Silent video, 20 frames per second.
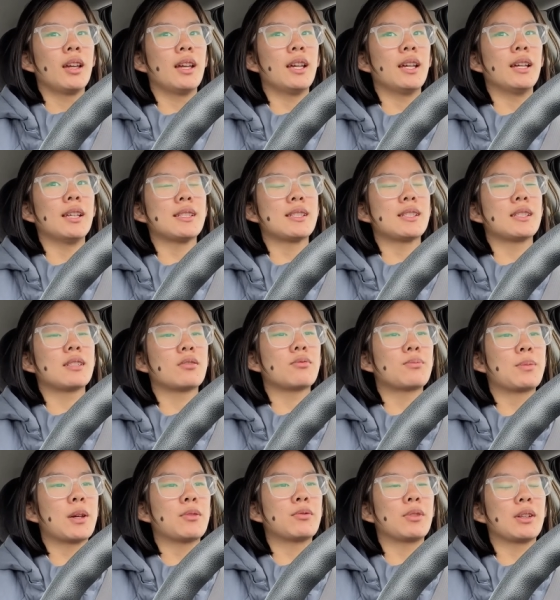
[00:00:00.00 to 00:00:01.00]
it's
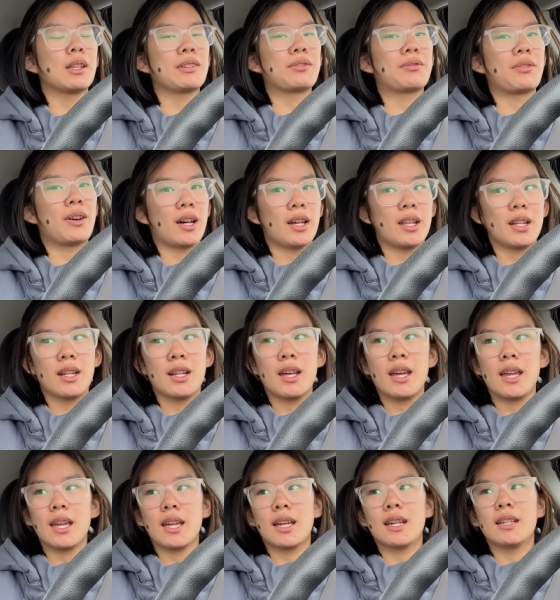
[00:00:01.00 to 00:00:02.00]
been really fun,
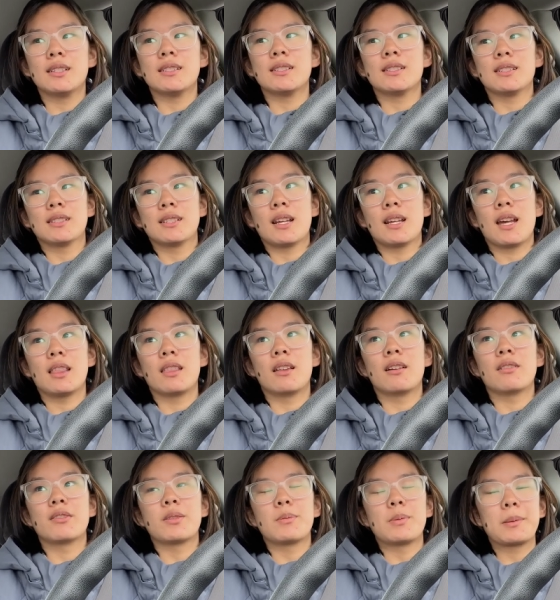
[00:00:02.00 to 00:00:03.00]
and I
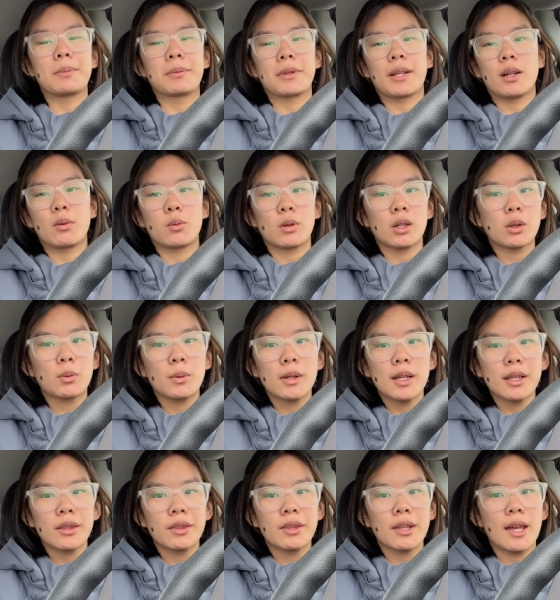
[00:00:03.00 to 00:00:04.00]
love the people that I work
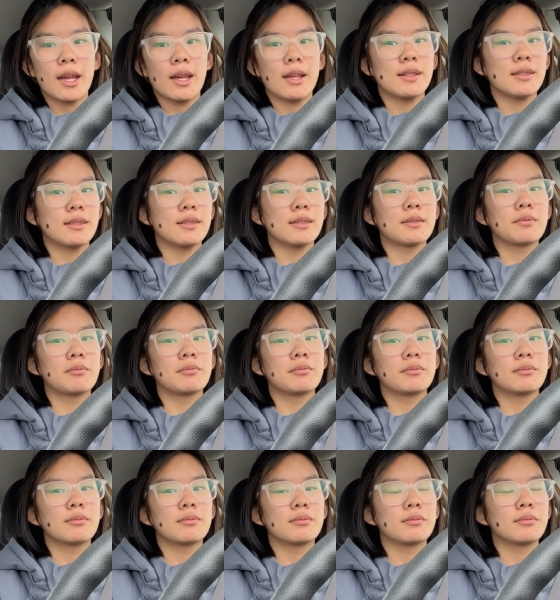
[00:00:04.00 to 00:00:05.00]
with, and
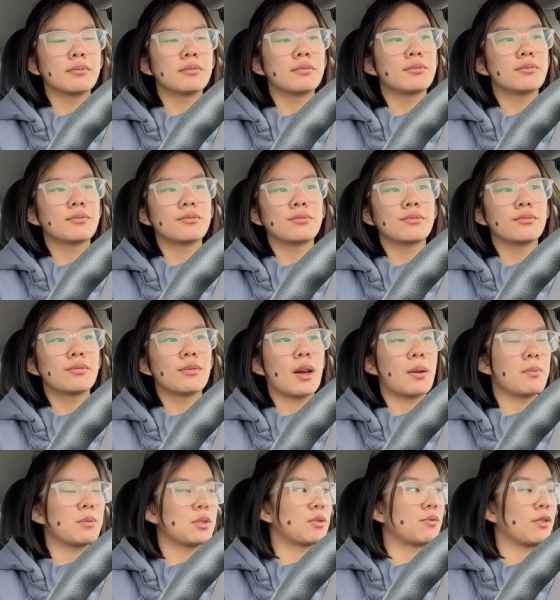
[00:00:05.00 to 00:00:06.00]

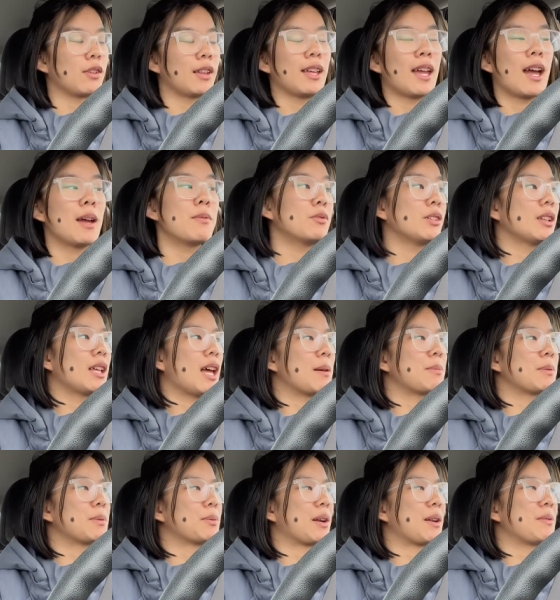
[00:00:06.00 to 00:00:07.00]
I'm just really I'm really
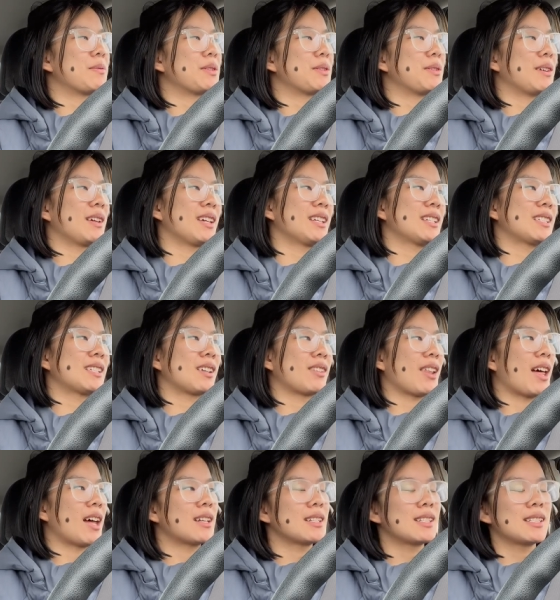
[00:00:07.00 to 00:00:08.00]
happy what I'm doing, so
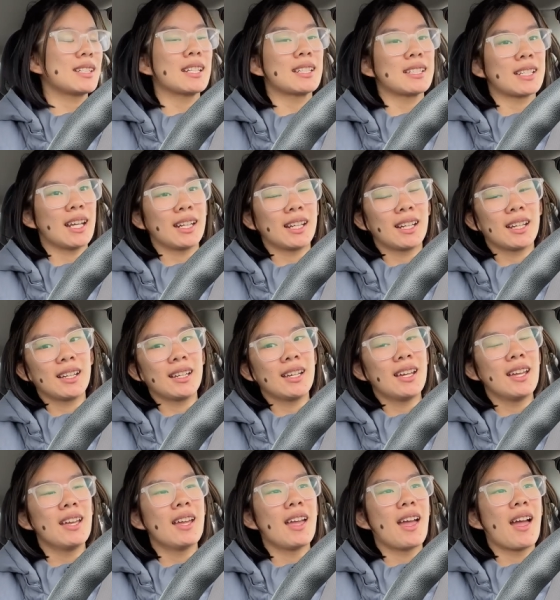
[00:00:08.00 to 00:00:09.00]
that's exciting.
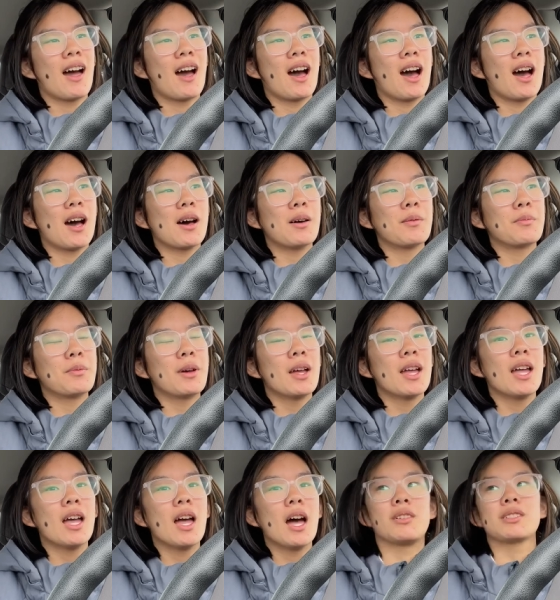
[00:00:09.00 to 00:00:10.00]
Um,
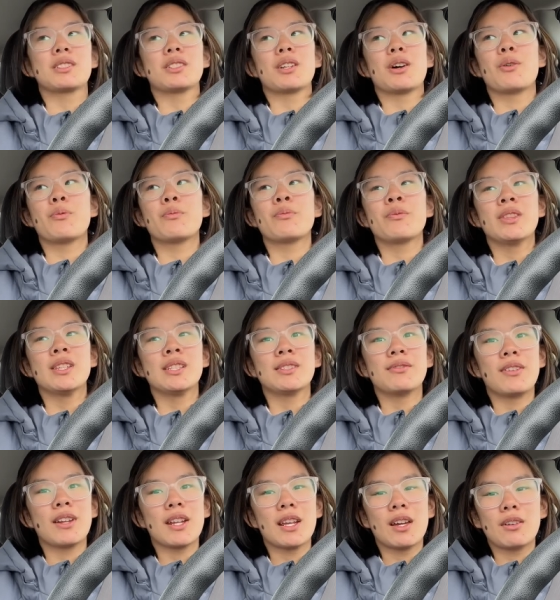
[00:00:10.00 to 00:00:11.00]
also,
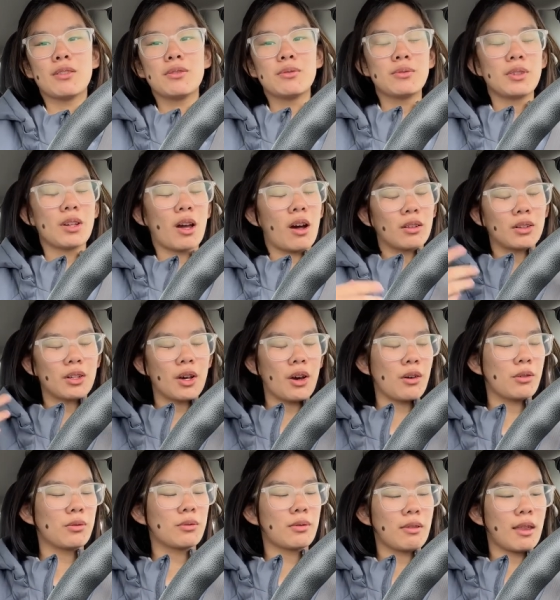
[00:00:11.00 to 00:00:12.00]
this video, y'all
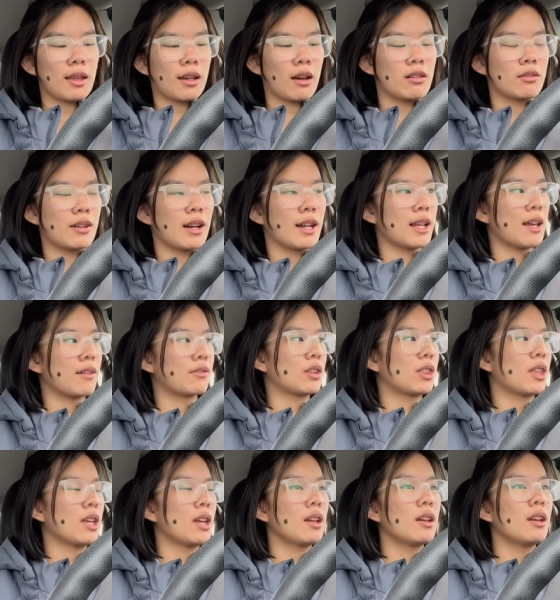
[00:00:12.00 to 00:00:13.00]
know like already
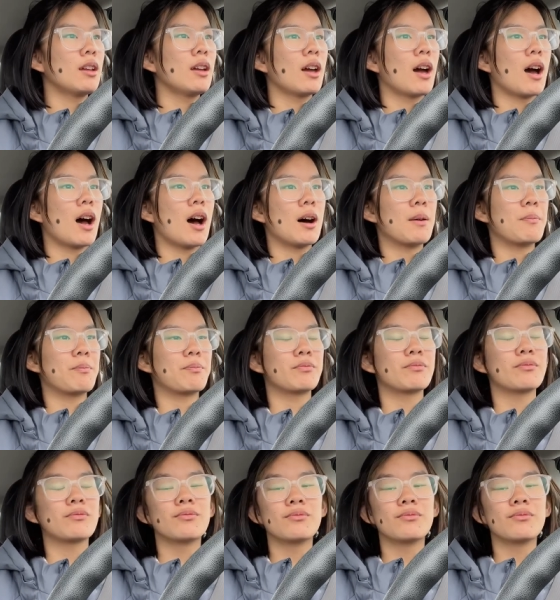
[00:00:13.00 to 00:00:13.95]
everything. Um,